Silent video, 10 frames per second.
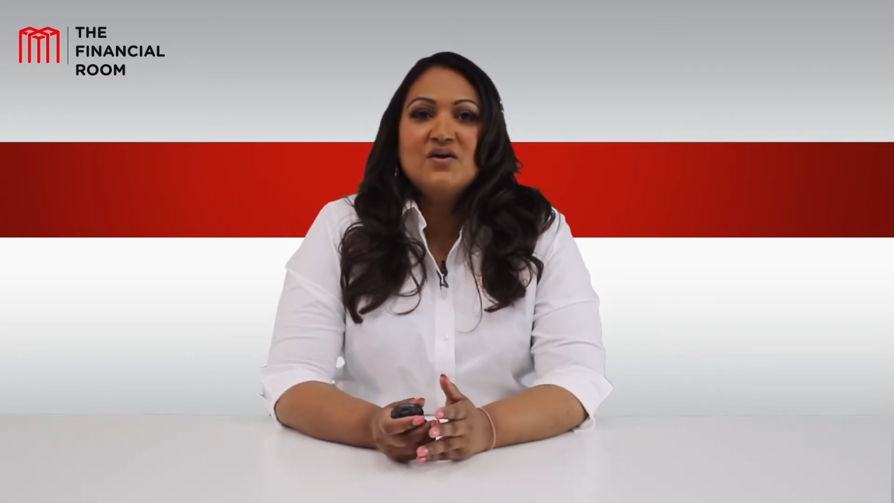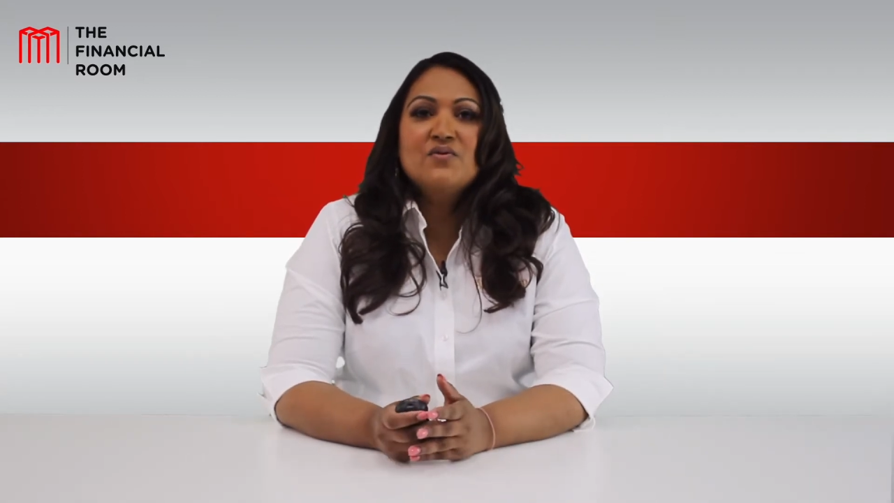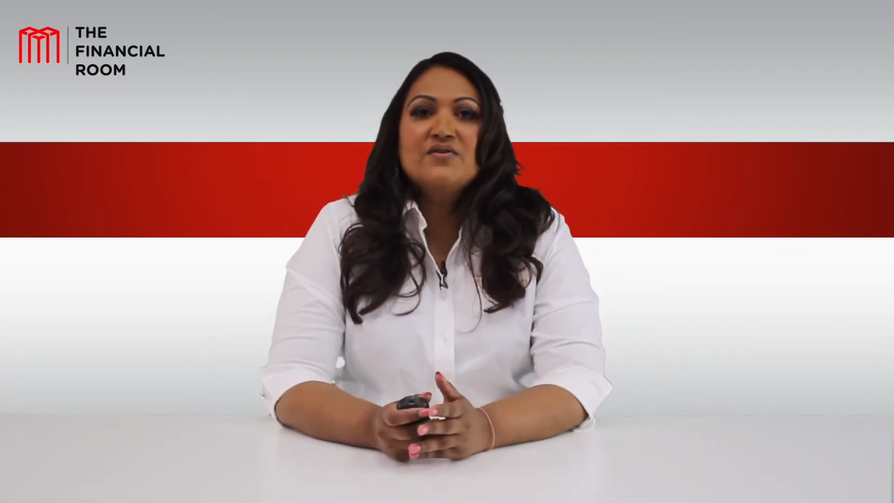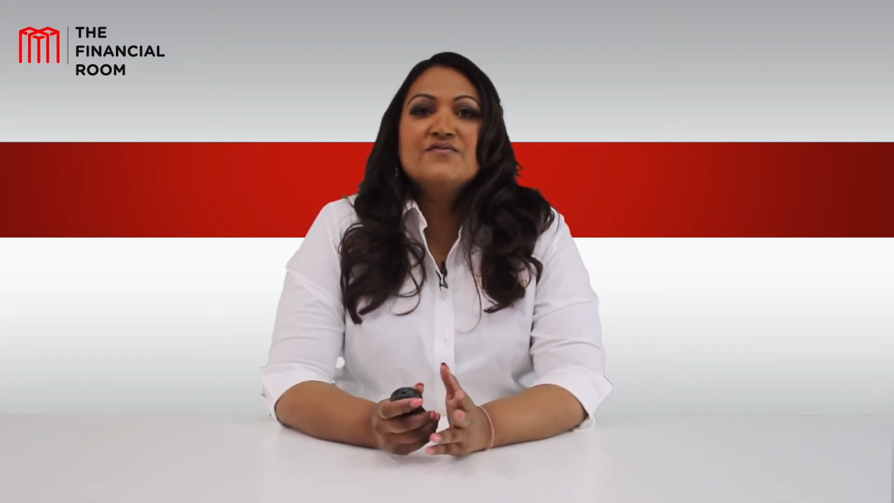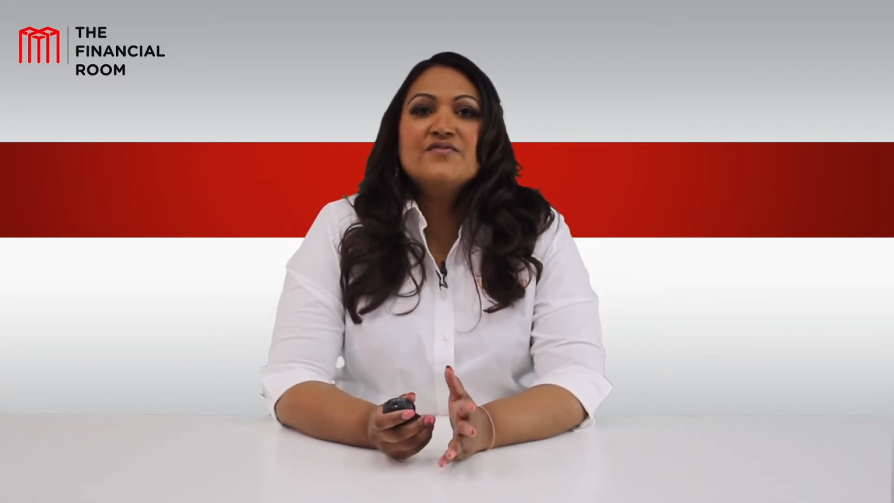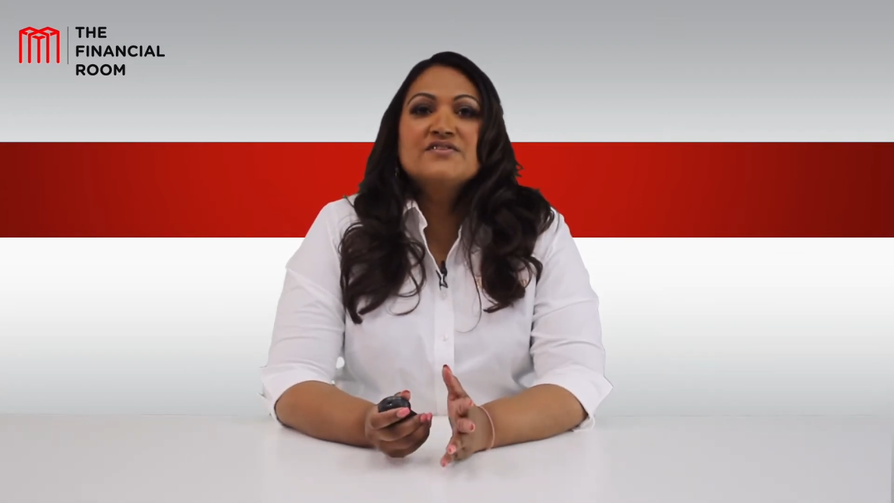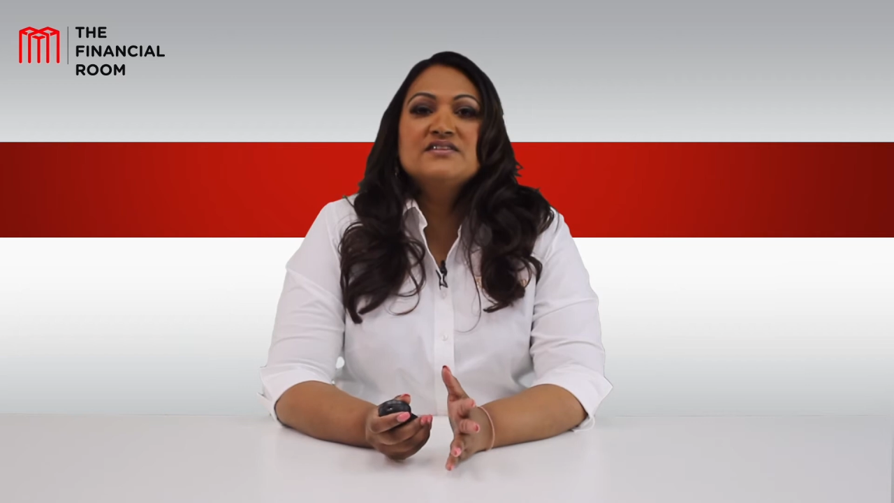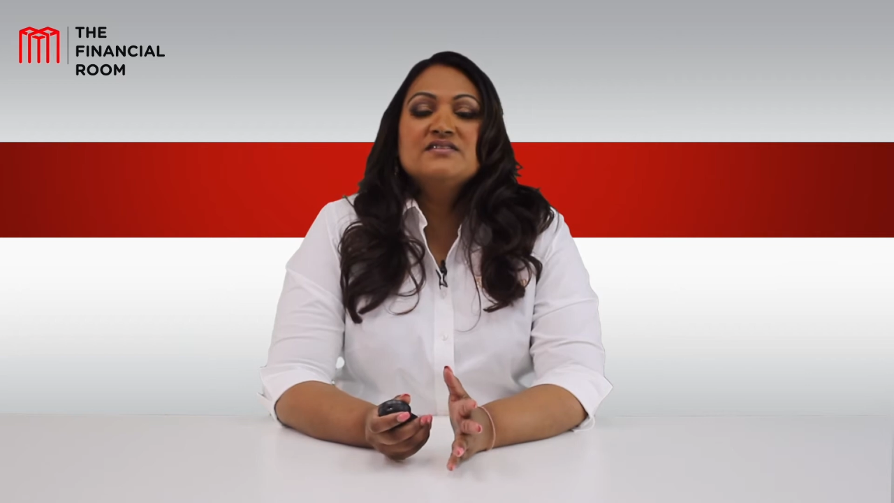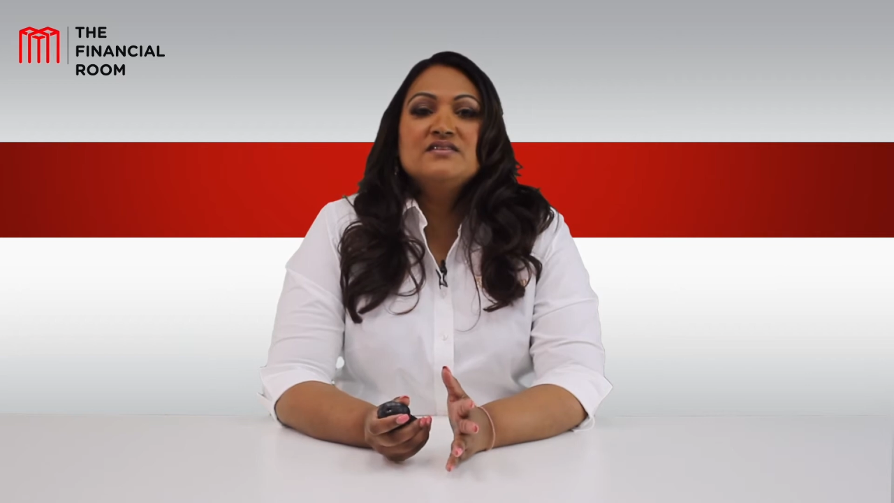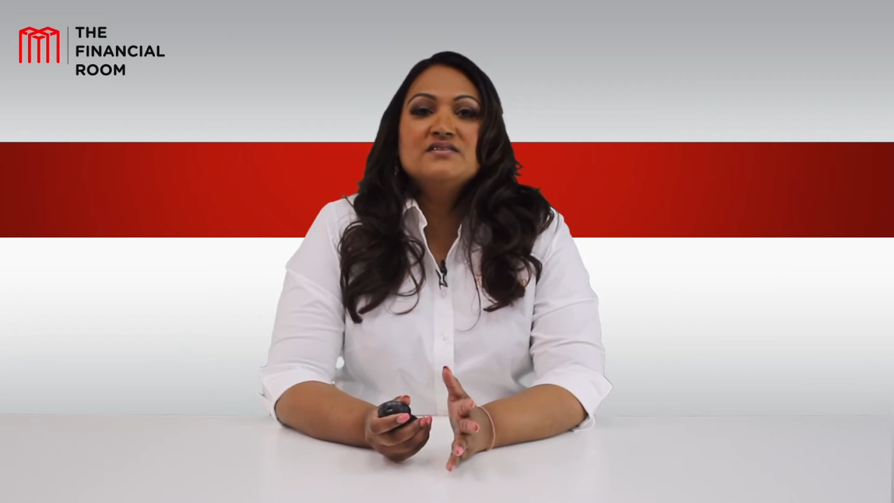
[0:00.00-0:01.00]
Well, the first
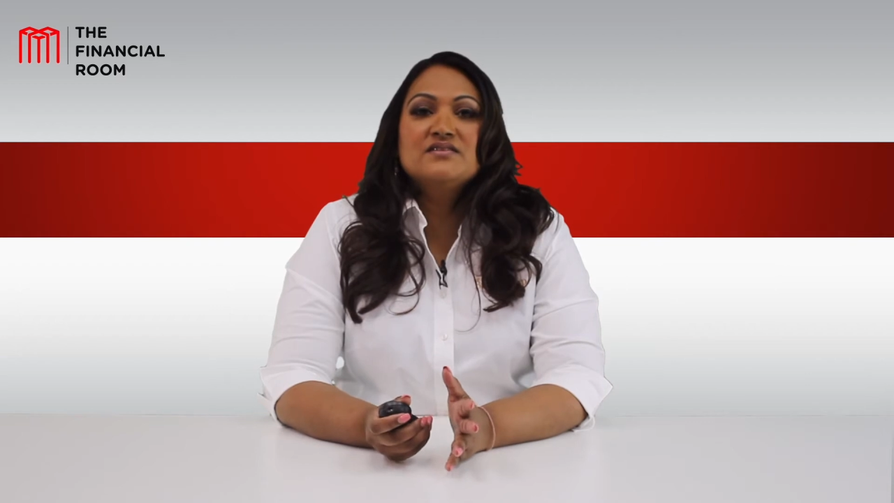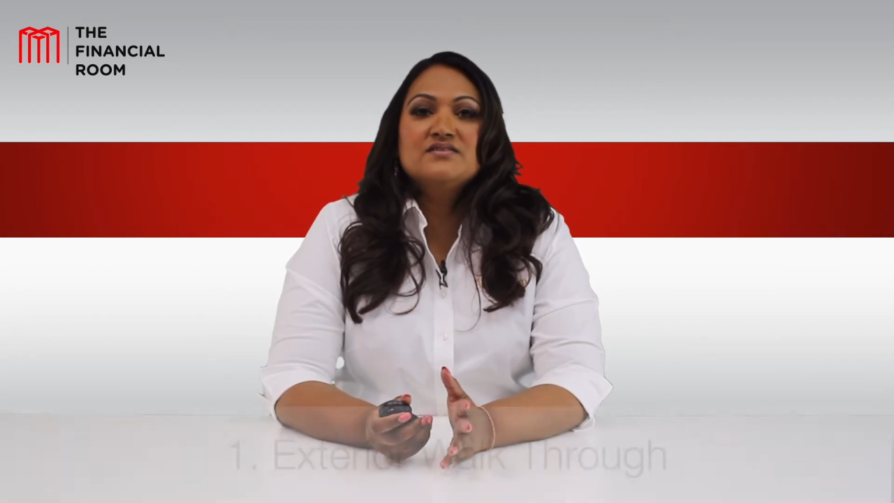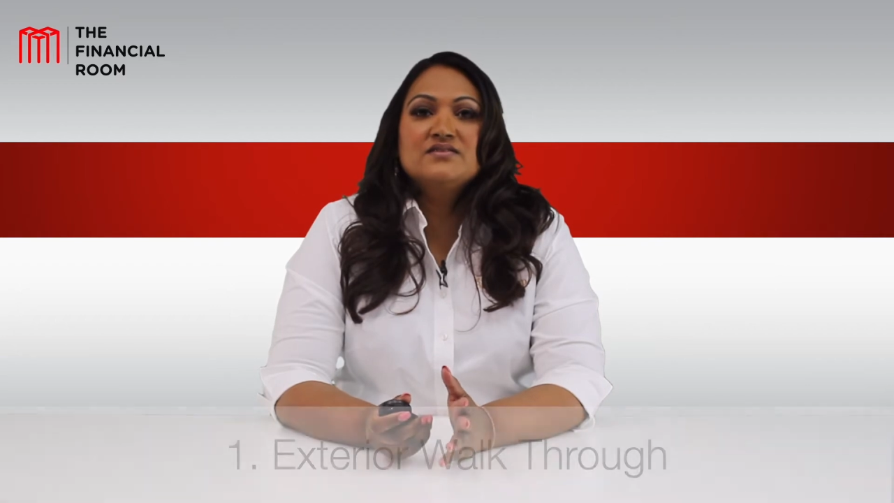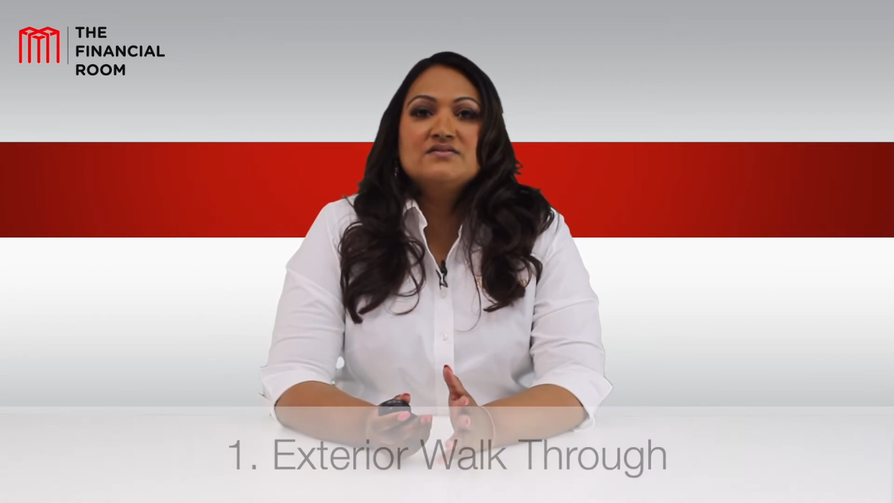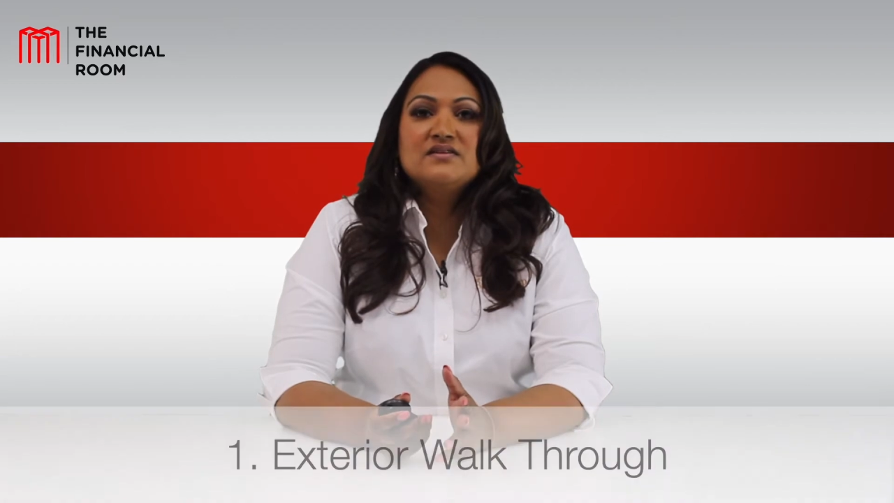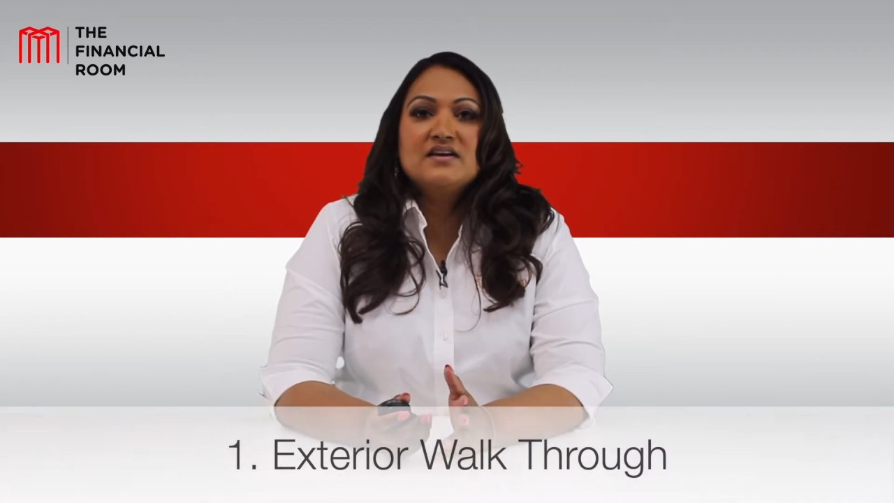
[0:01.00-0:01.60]
thing that you can do